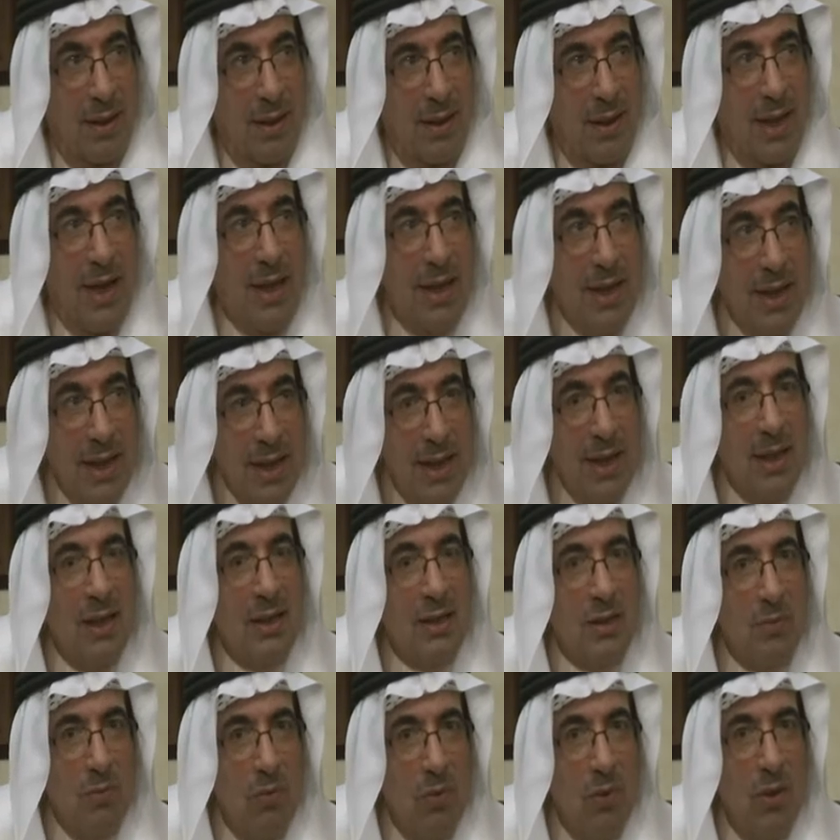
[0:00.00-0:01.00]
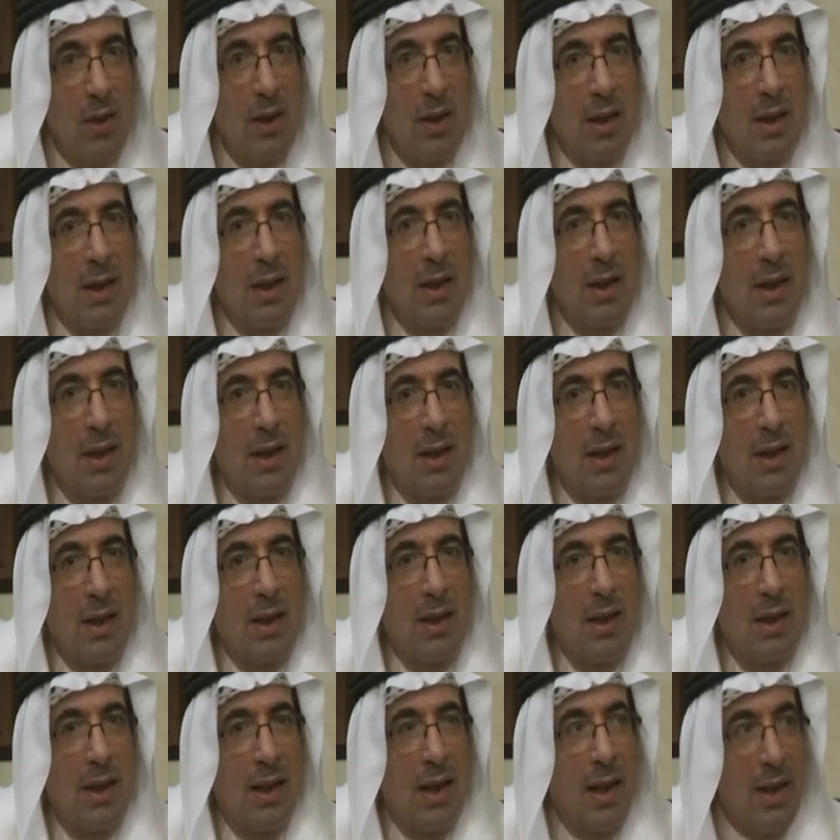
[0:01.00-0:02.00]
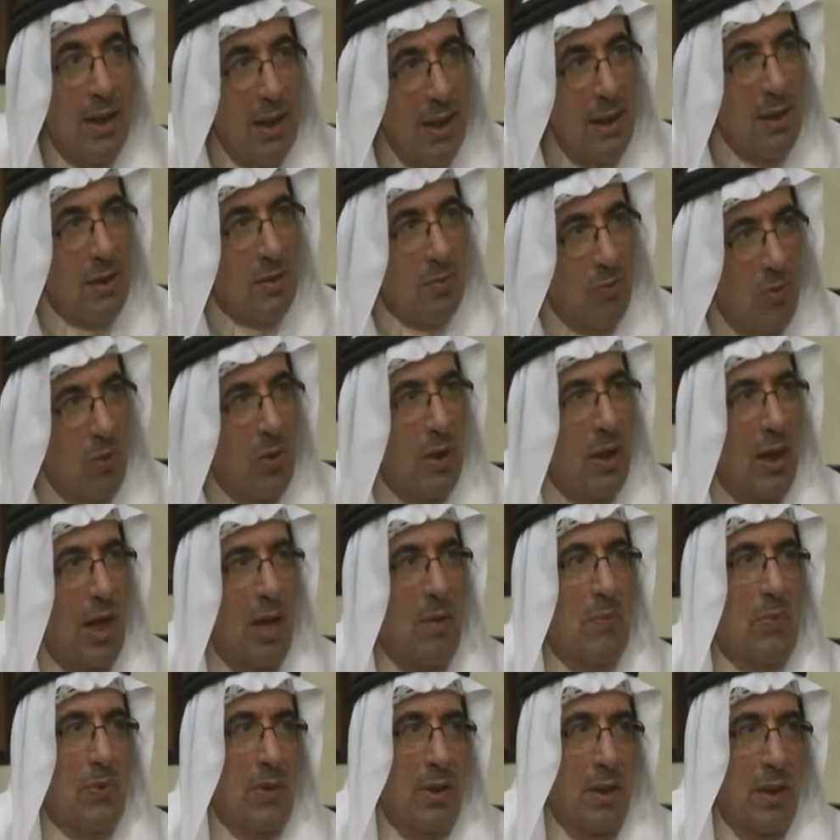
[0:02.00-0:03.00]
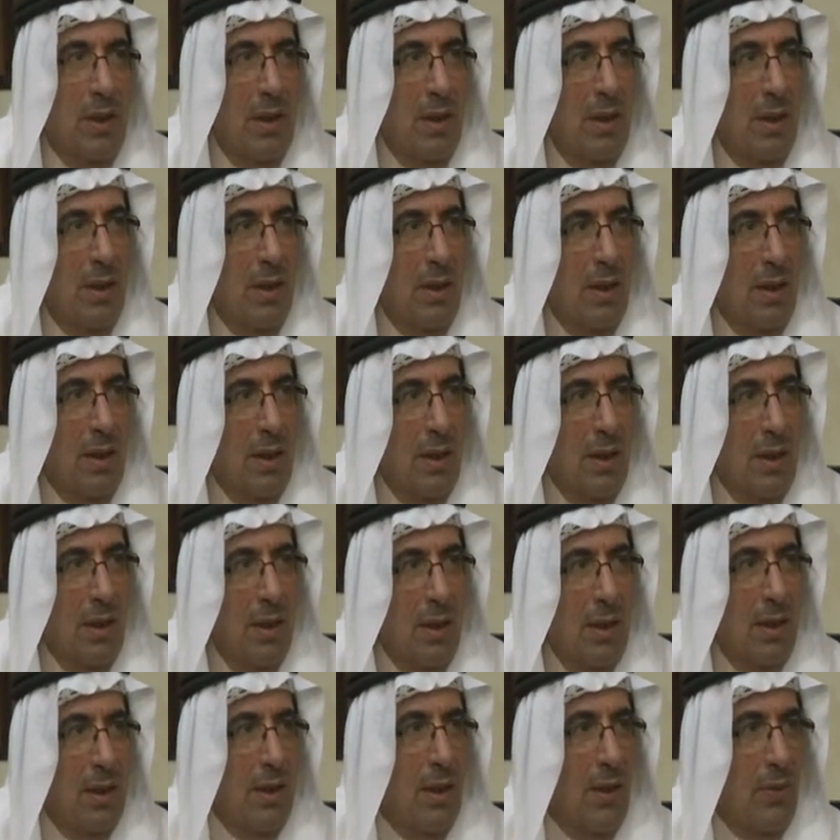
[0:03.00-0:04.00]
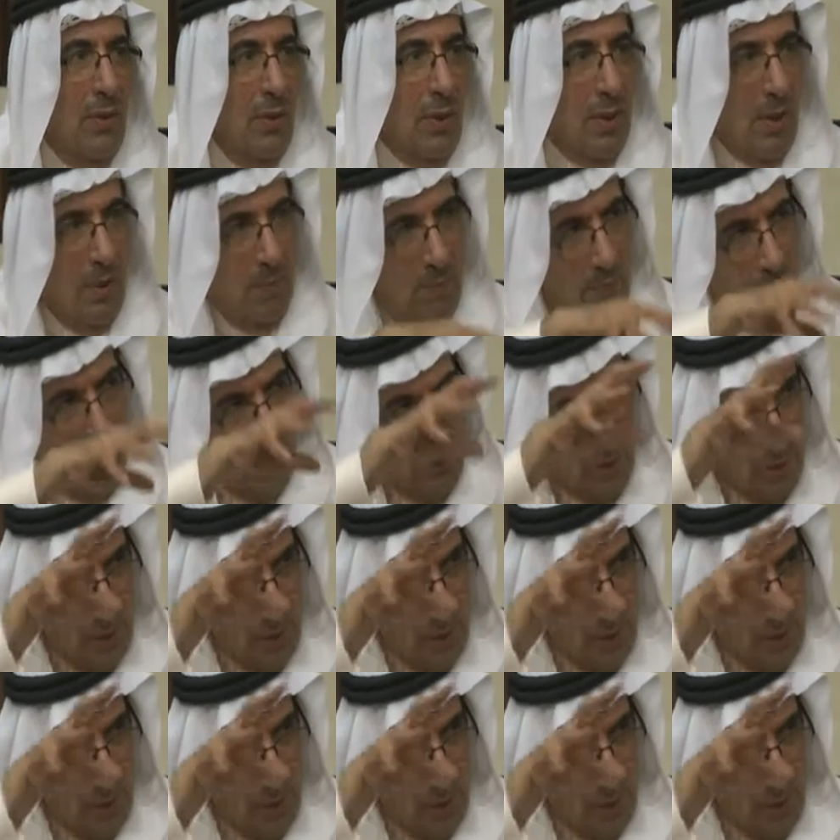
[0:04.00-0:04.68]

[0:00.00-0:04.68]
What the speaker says: a real small library in our compound in